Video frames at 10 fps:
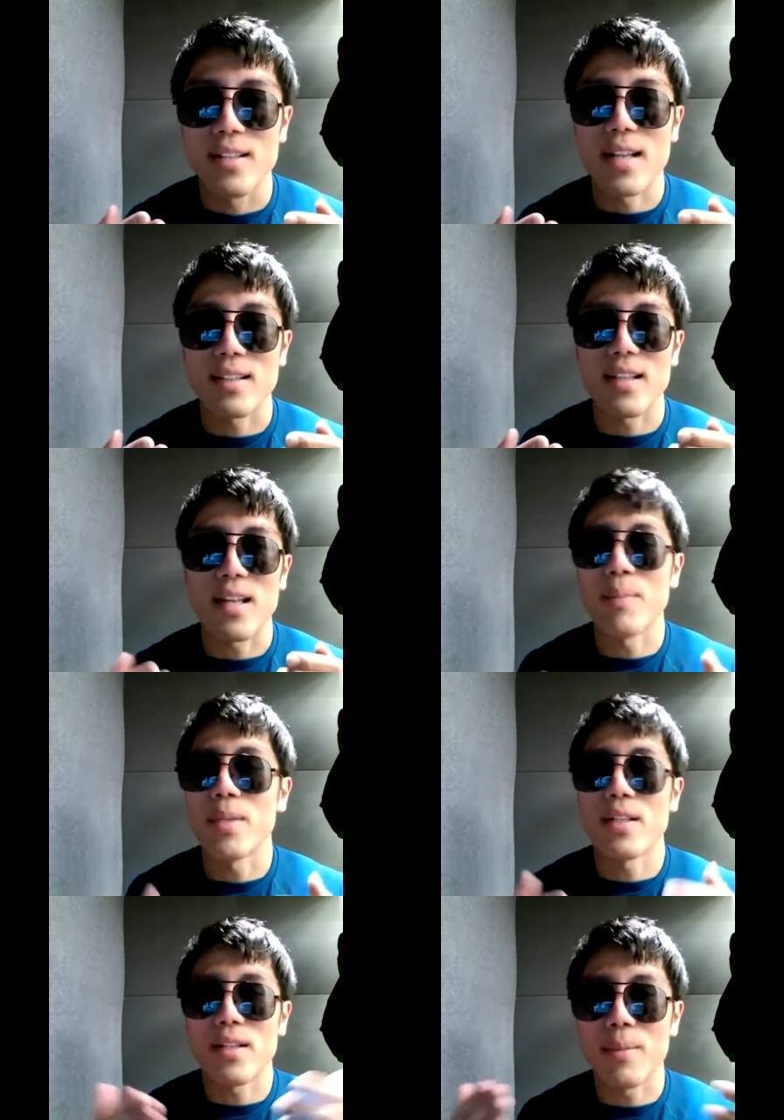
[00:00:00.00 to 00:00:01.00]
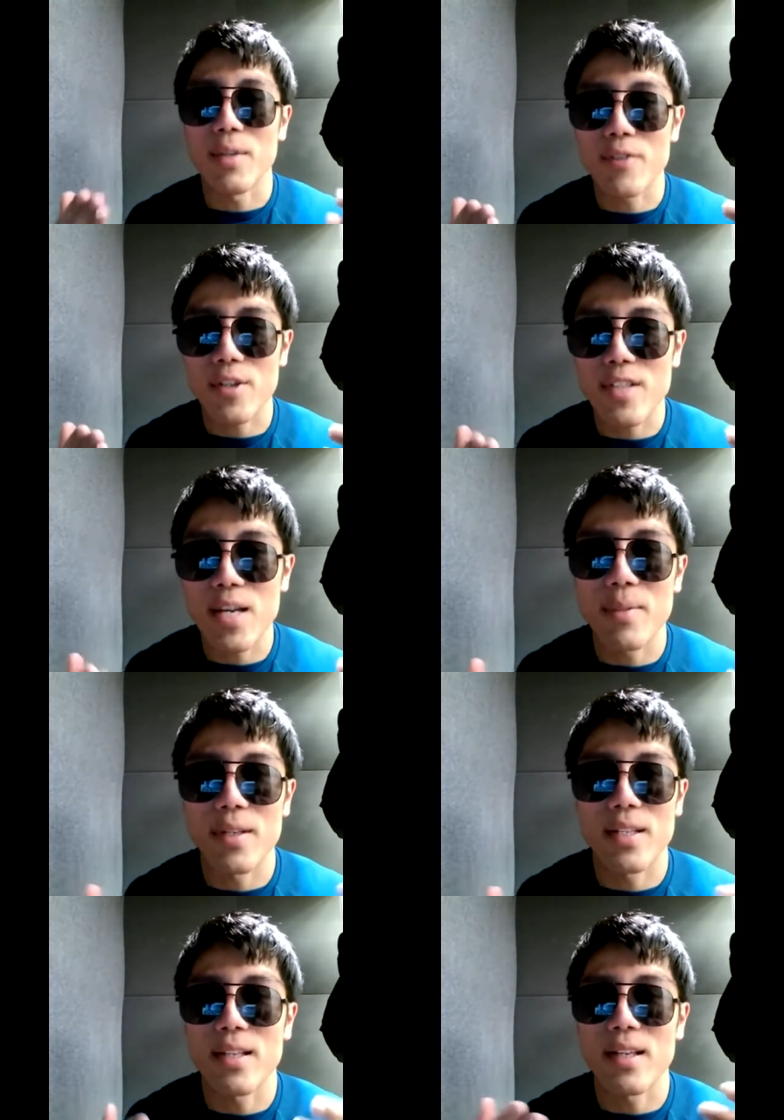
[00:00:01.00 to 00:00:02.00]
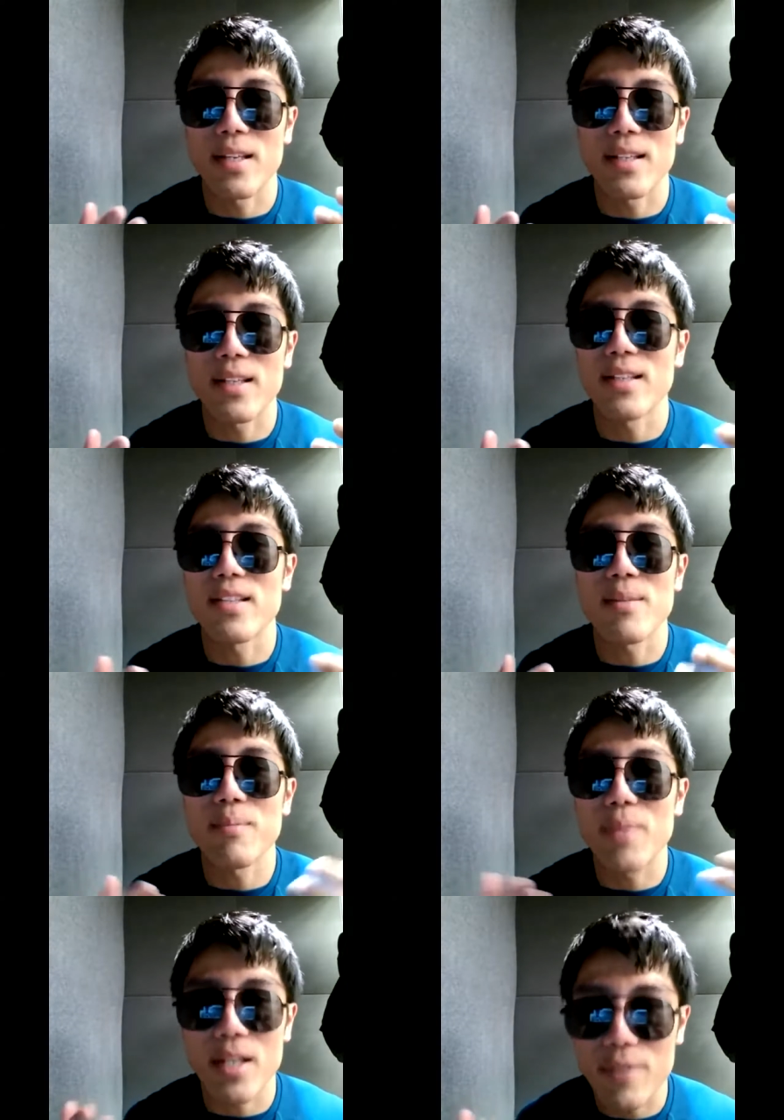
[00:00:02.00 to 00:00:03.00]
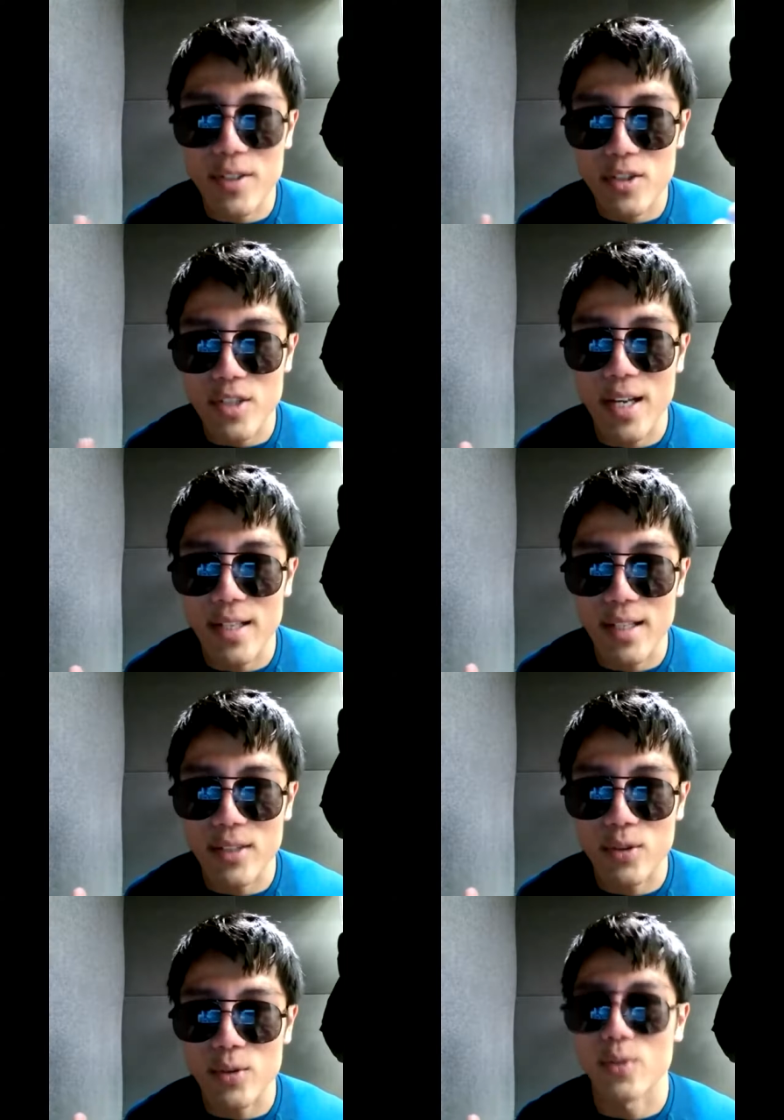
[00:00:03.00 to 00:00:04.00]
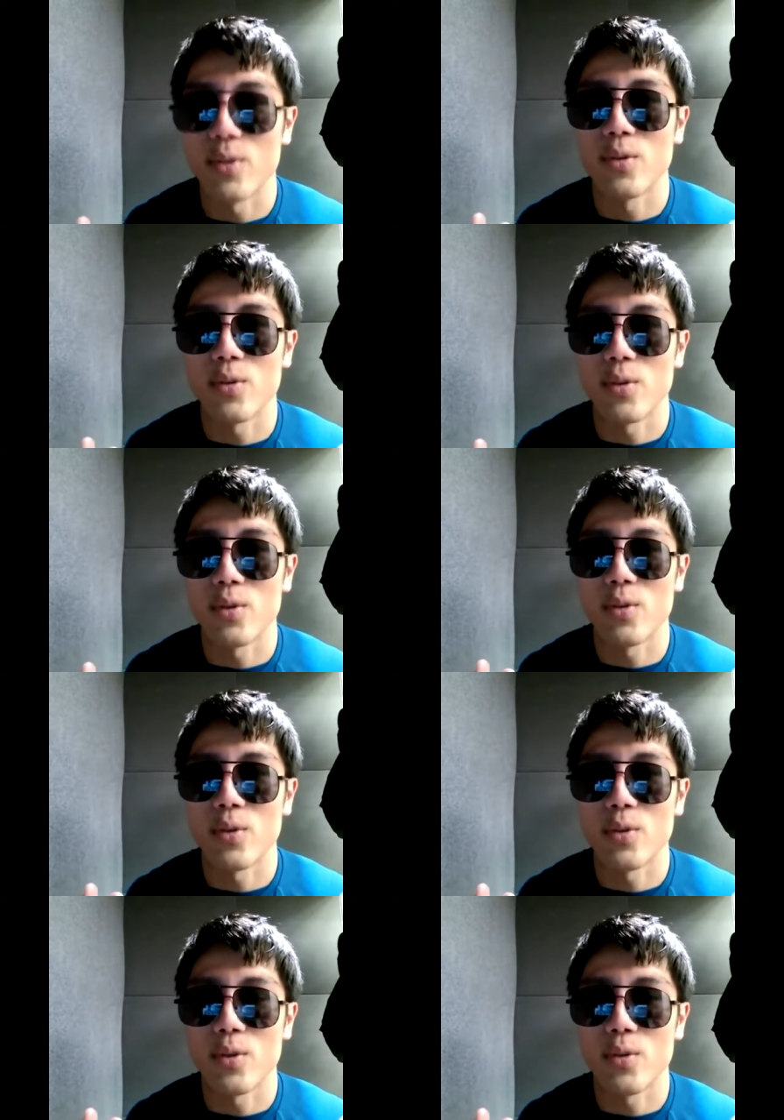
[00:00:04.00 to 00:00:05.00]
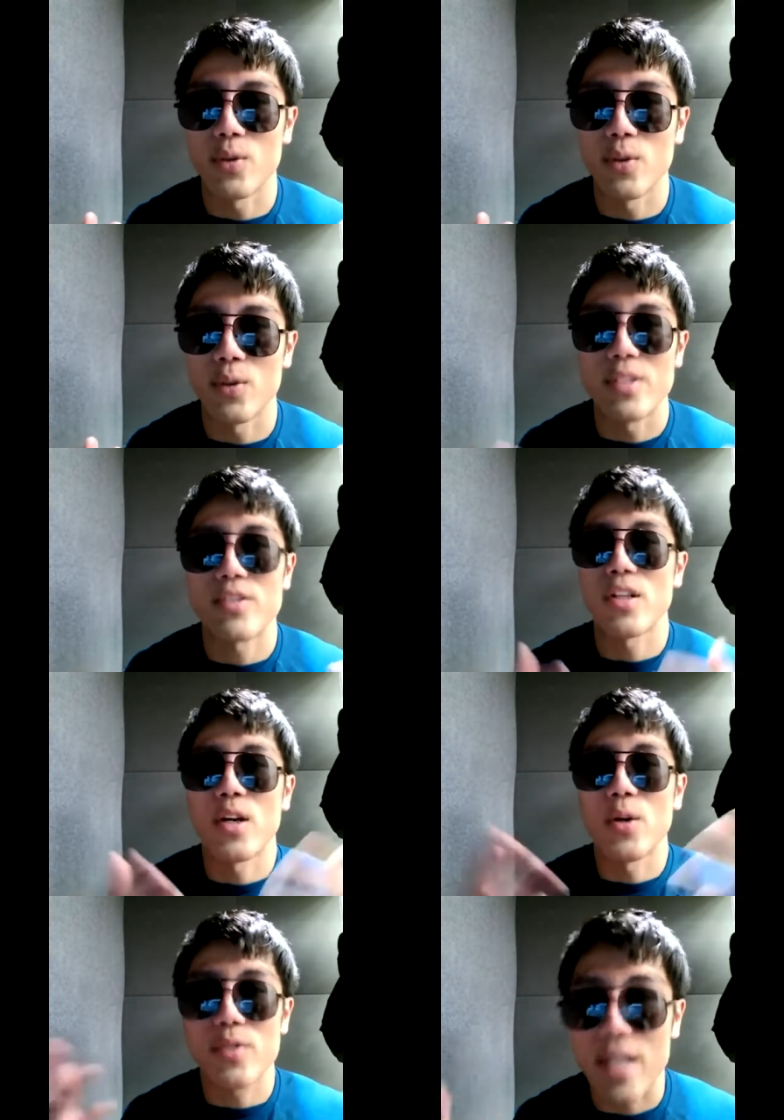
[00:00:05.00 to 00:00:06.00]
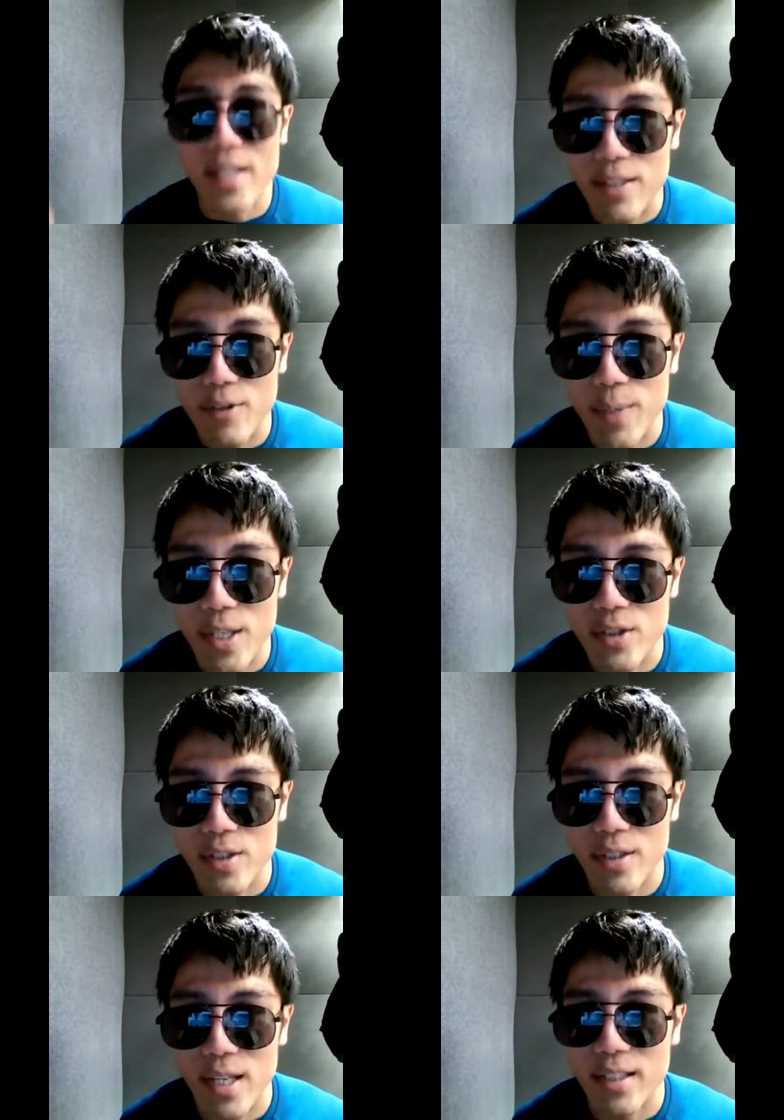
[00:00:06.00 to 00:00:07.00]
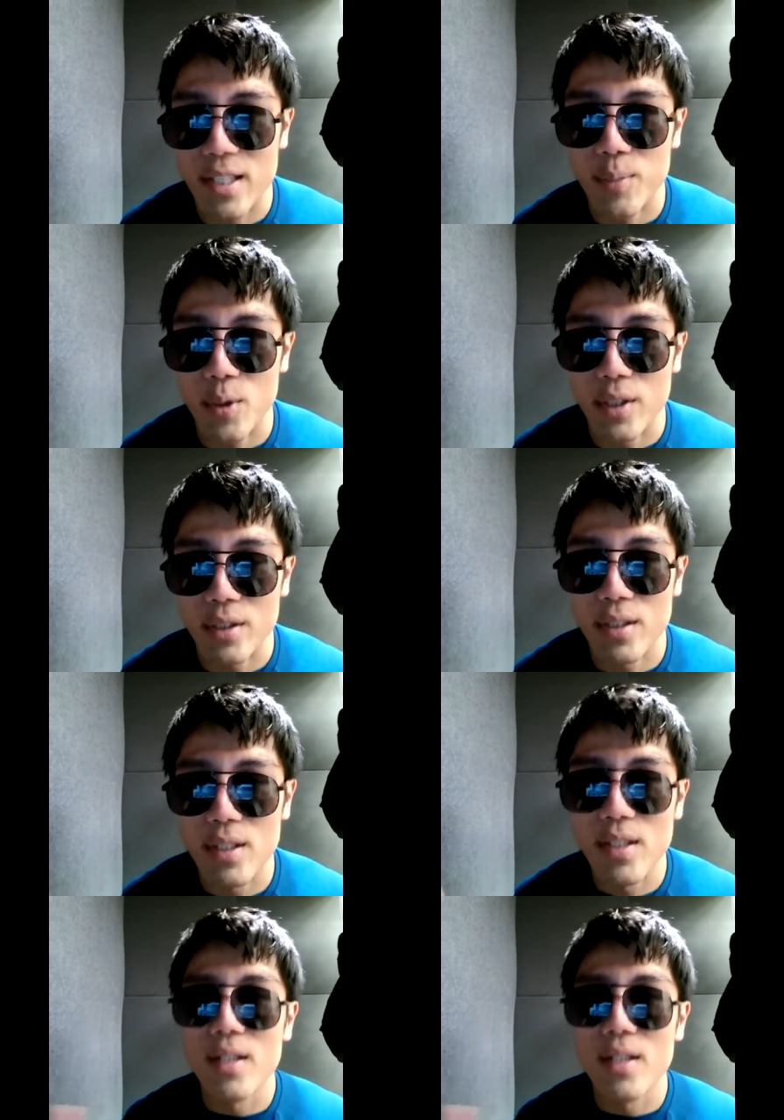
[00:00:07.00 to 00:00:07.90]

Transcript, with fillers: That I mean, I mean, for example, it, uh, it, it doesn't benefit China to, to, to, to, to disclose any information at that point,